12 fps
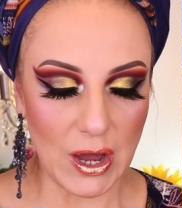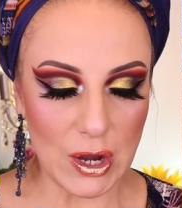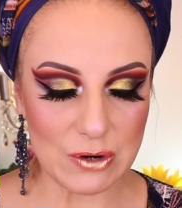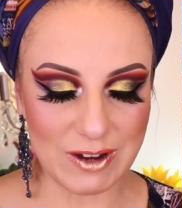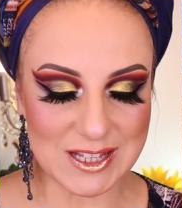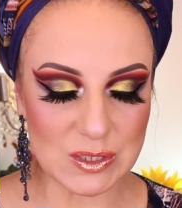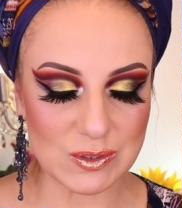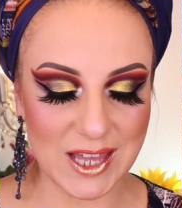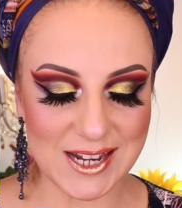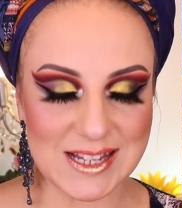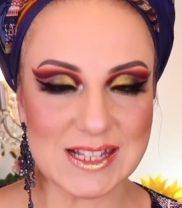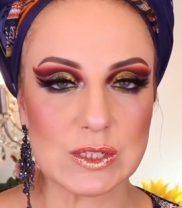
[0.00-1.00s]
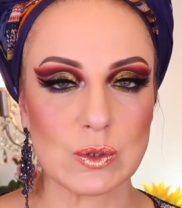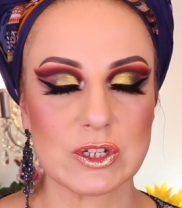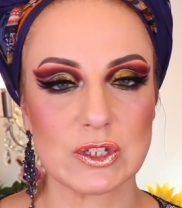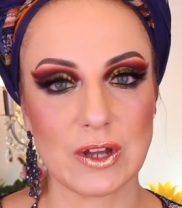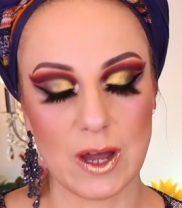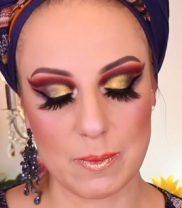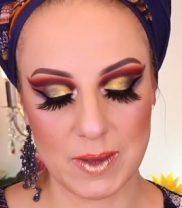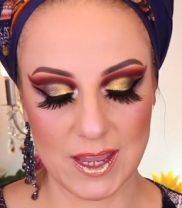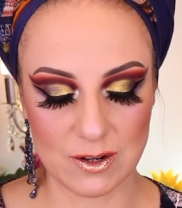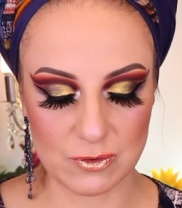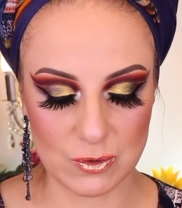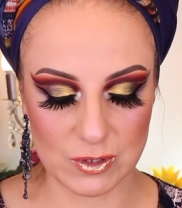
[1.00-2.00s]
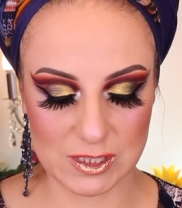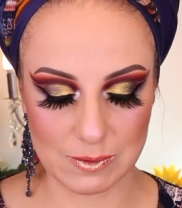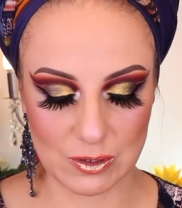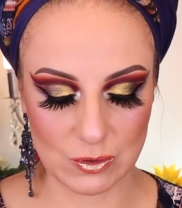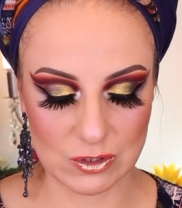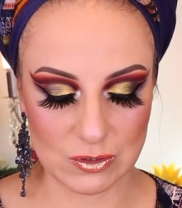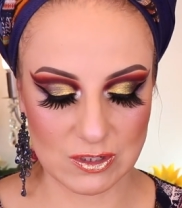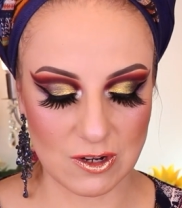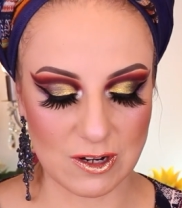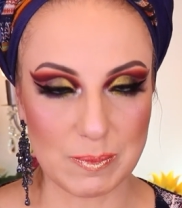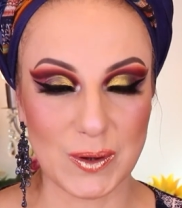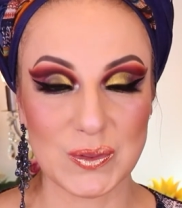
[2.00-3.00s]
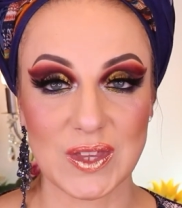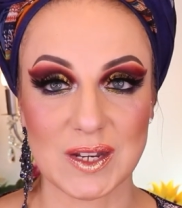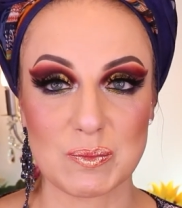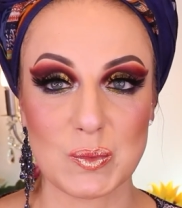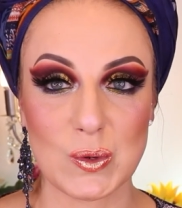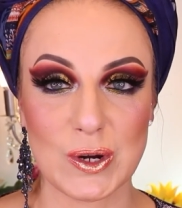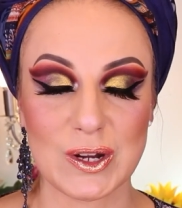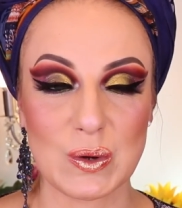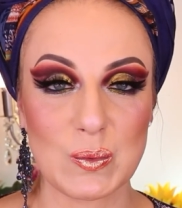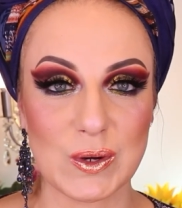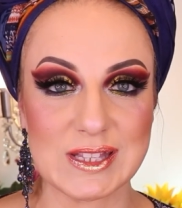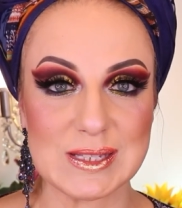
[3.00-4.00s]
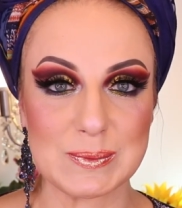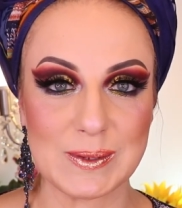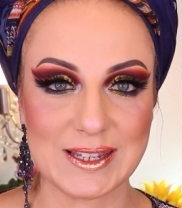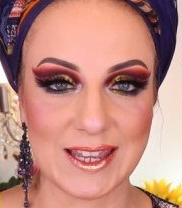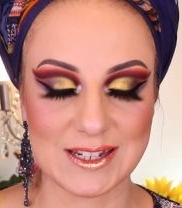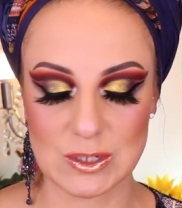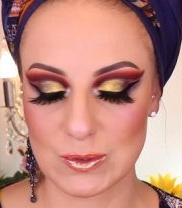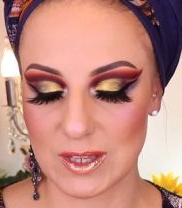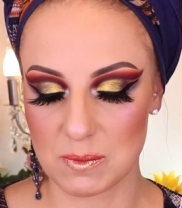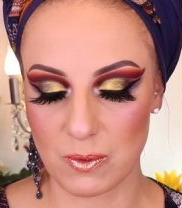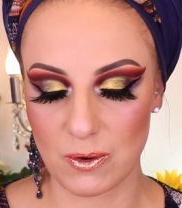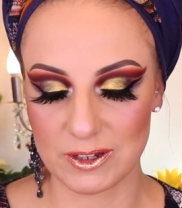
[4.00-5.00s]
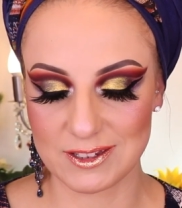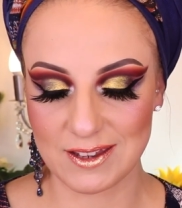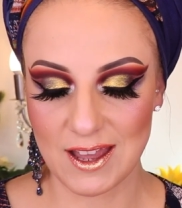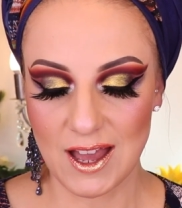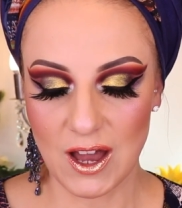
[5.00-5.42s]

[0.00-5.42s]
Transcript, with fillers: Alright, so that is going to come, and of course we're going to talk about that more once we get to that point.